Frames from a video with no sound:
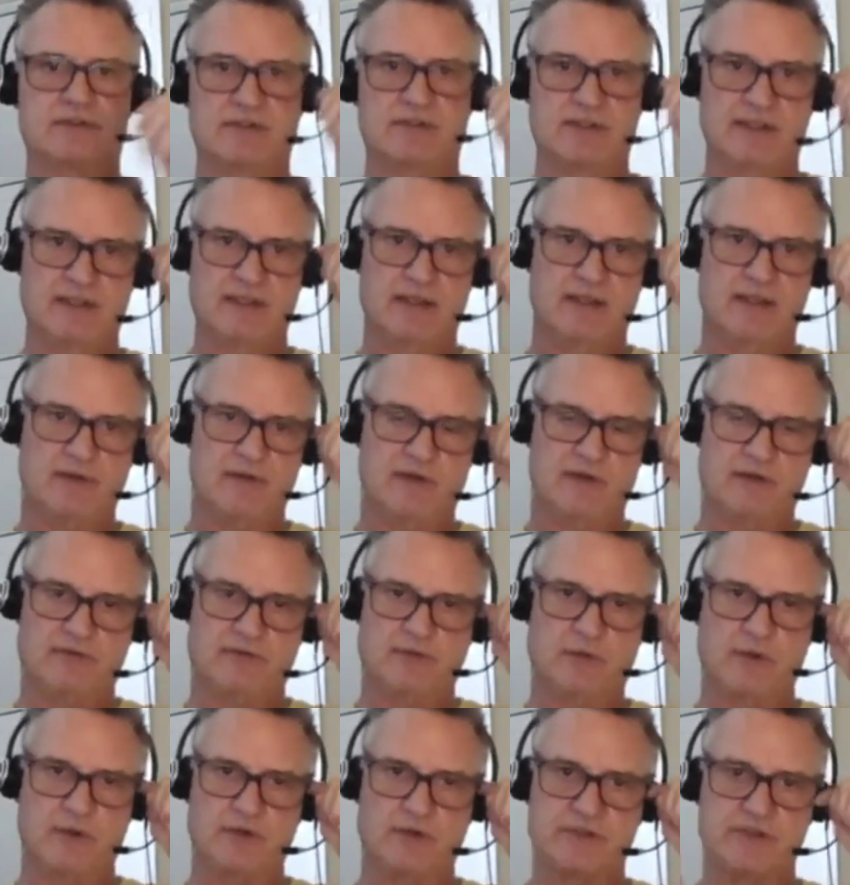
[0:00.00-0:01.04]
Therefore,
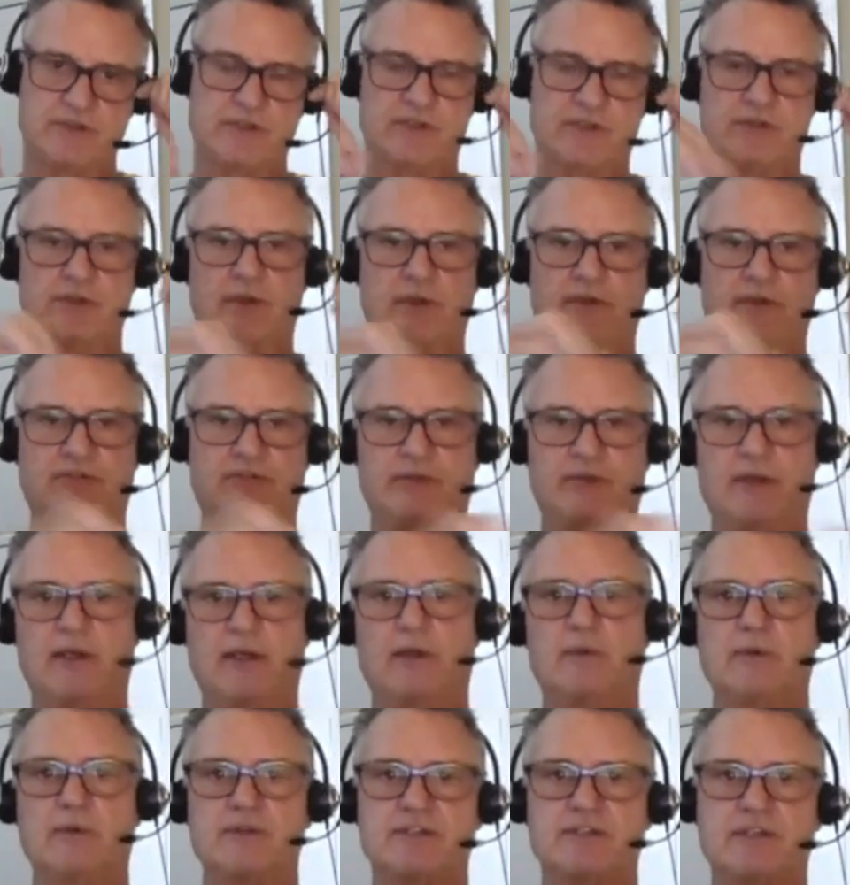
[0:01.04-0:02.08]
since you have freely
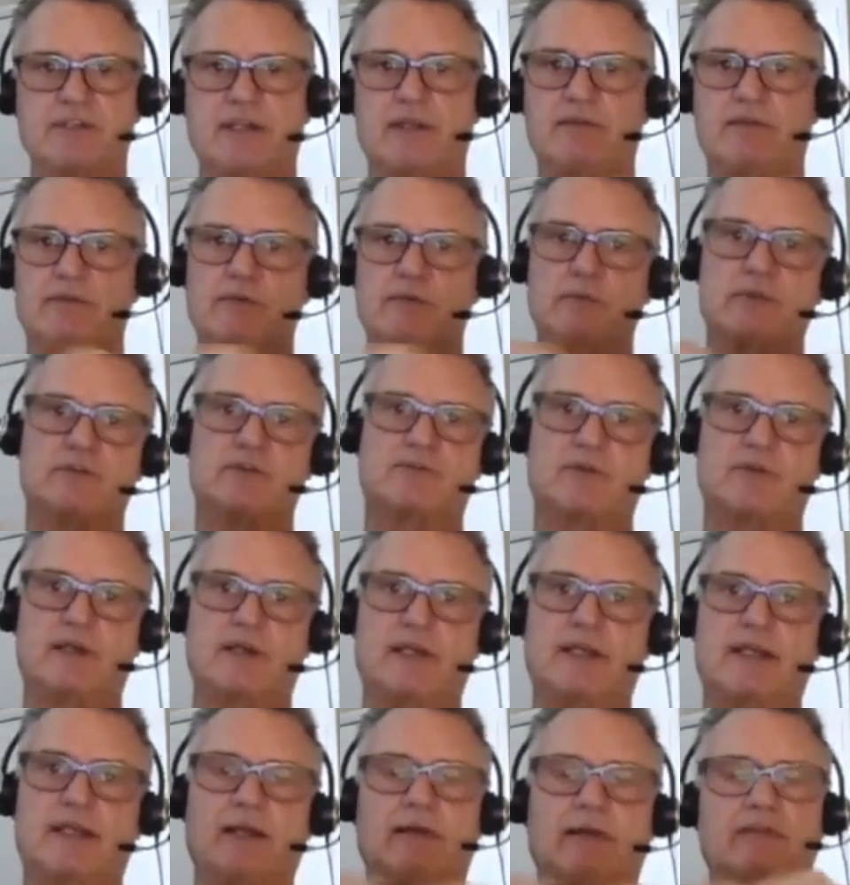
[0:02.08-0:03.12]
received, you must freely give.
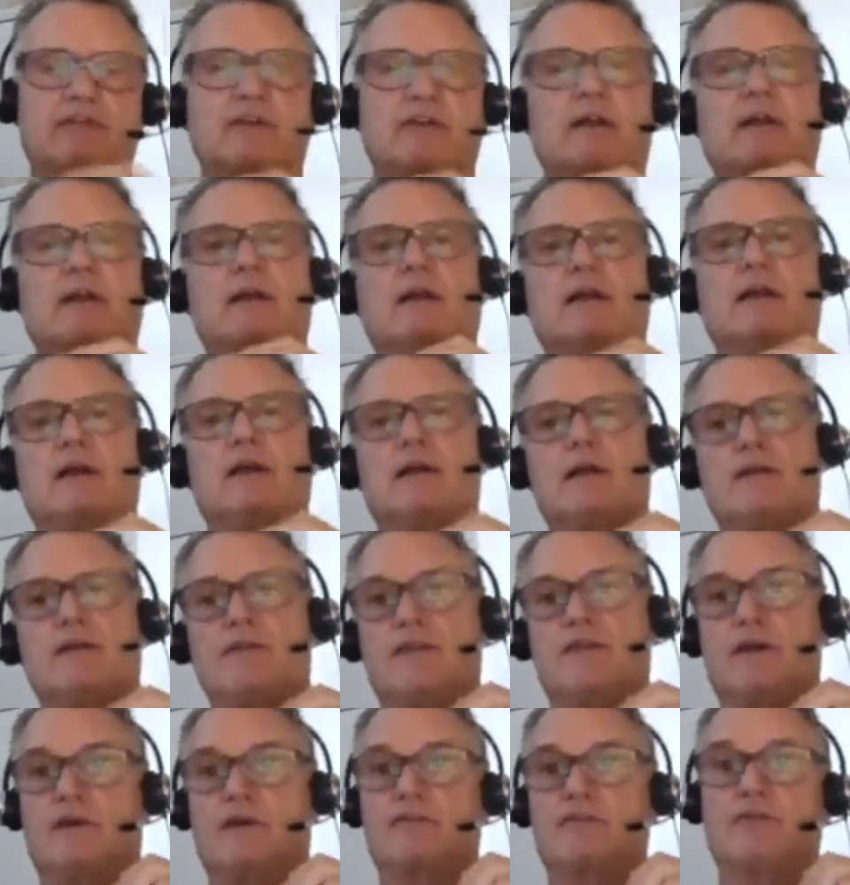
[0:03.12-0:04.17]

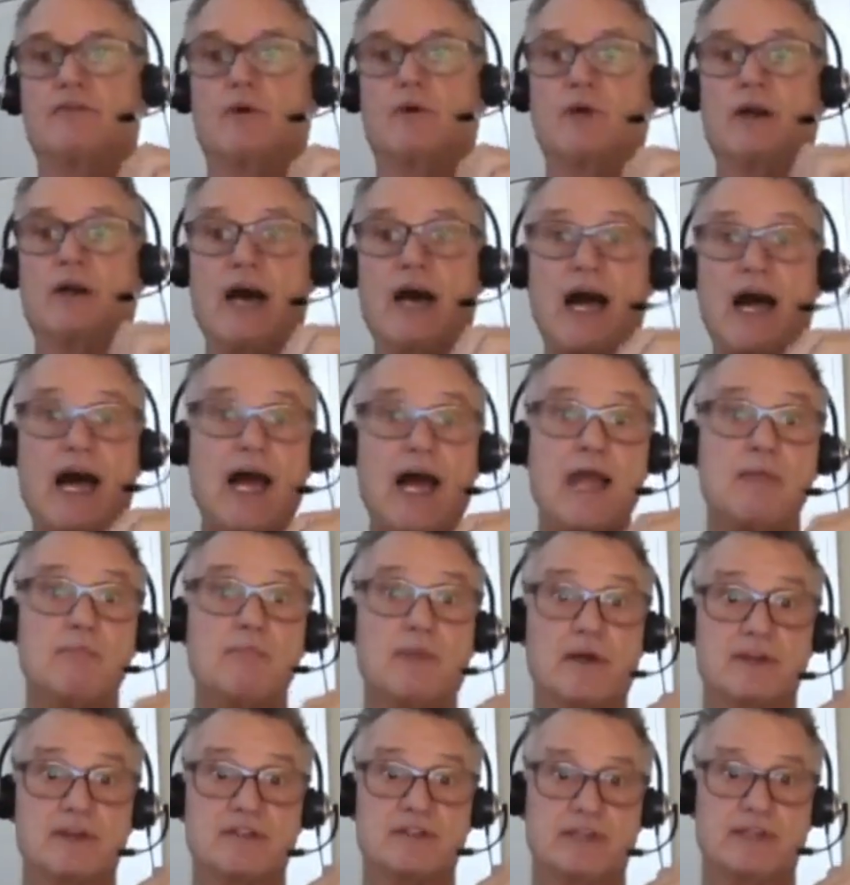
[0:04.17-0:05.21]
Therefore, I must
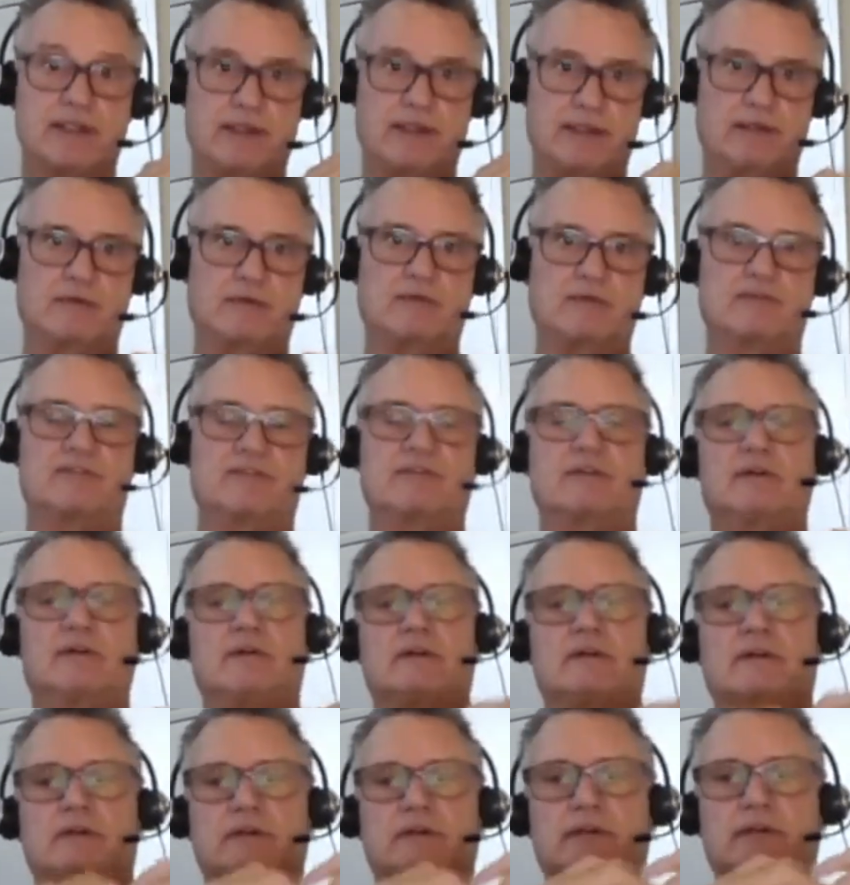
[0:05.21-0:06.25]
give
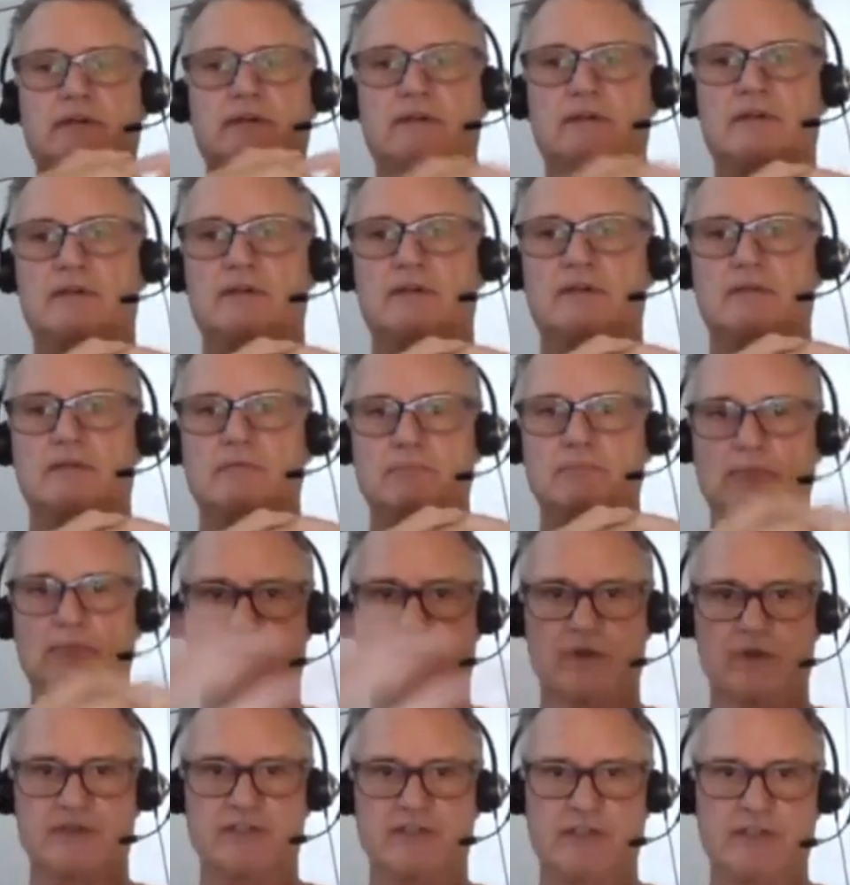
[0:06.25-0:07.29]
mercy
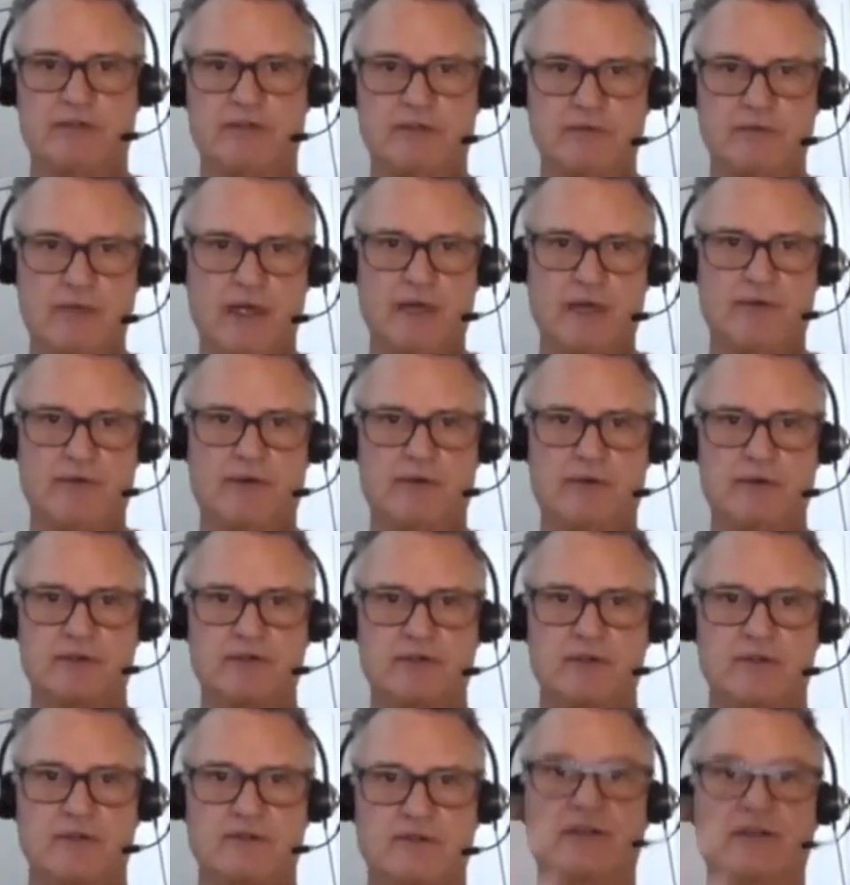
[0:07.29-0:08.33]
to others,
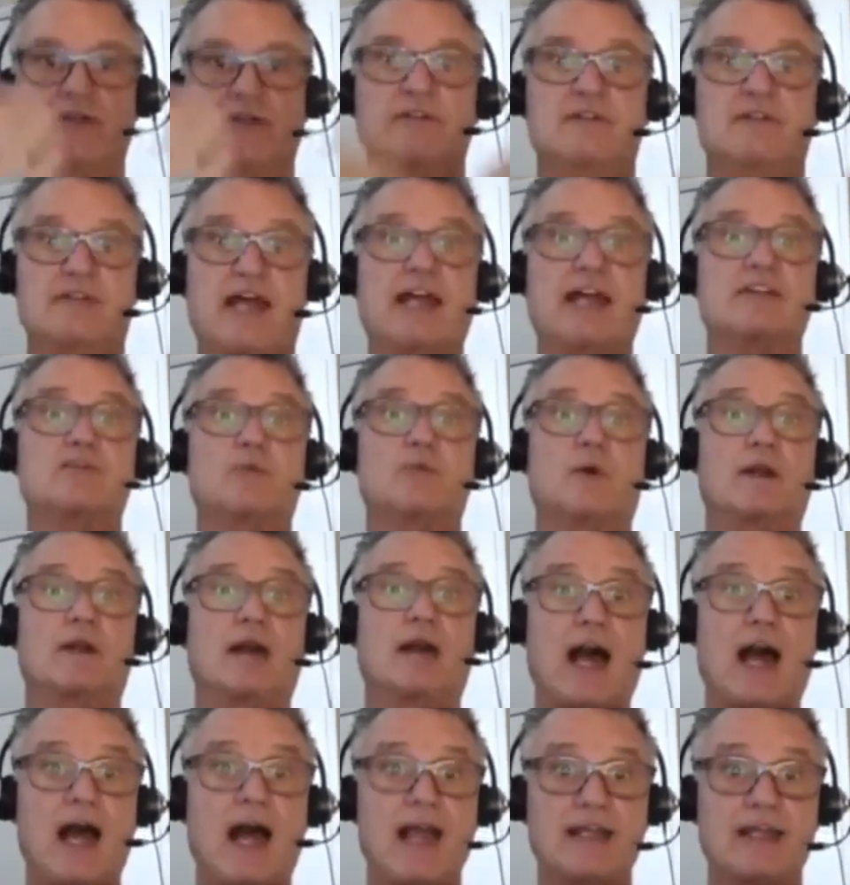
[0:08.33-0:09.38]
since that's what I
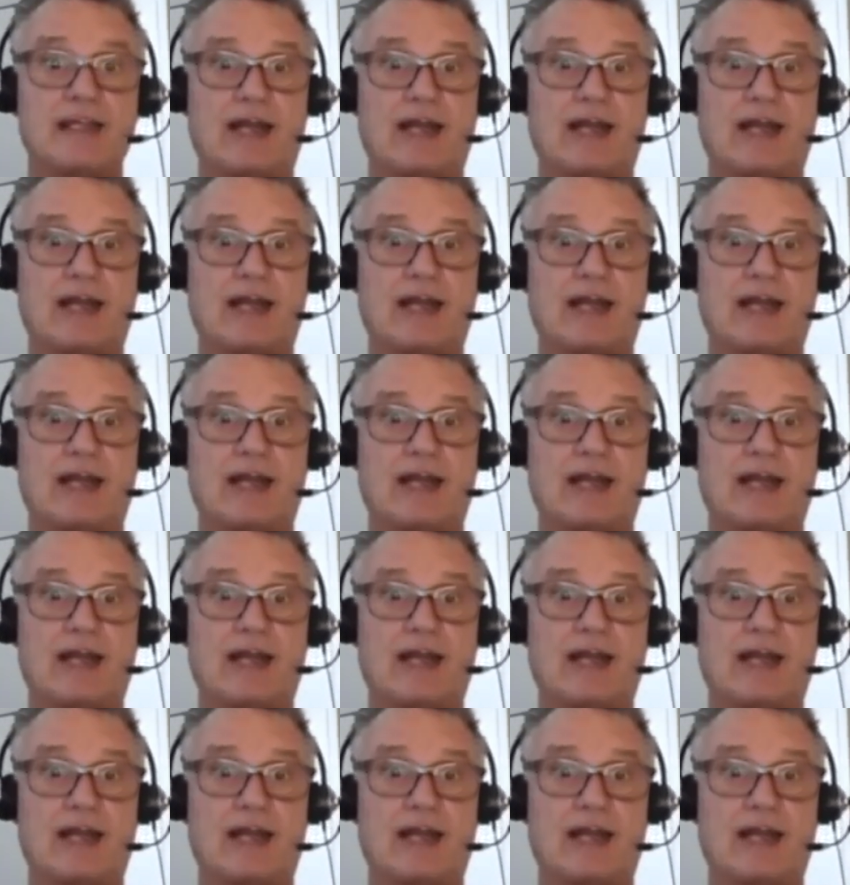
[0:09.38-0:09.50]
got.